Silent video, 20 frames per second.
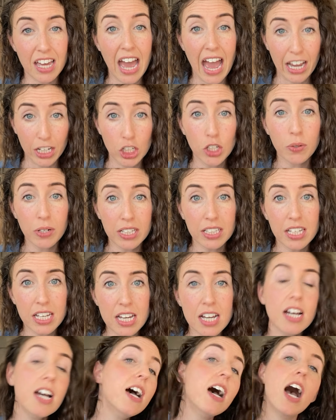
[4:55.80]

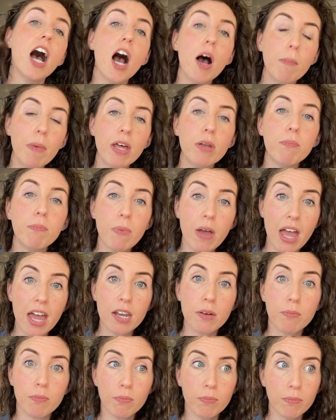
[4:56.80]
accurately,
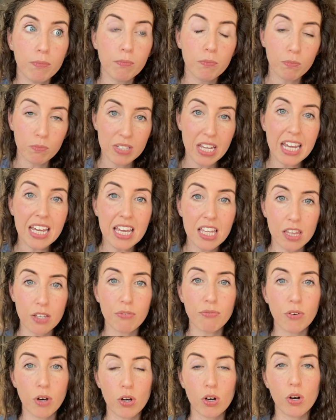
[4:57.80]
and taking the
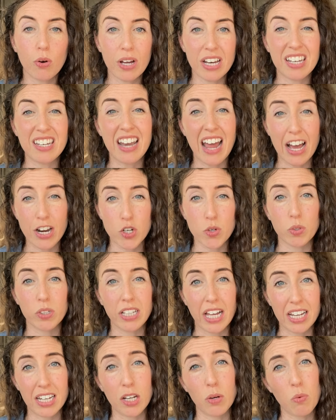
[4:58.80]
photo in natural
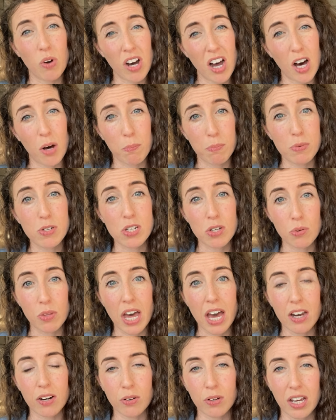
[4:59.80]
lighting will help do
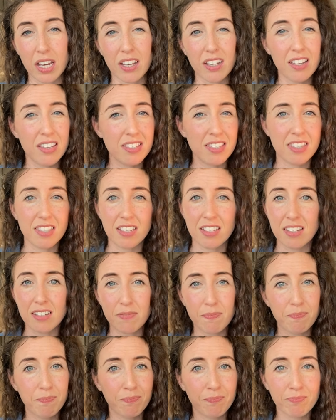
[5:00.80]
that, okay? Because the
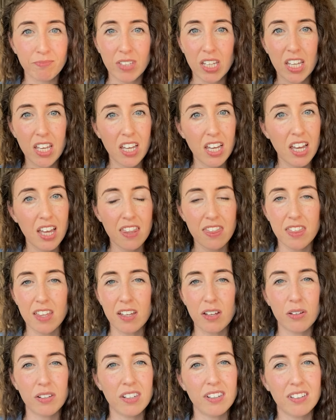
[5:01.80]

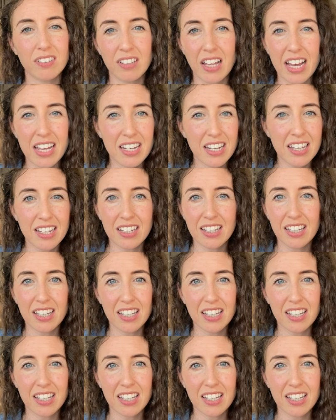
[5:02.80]
lighting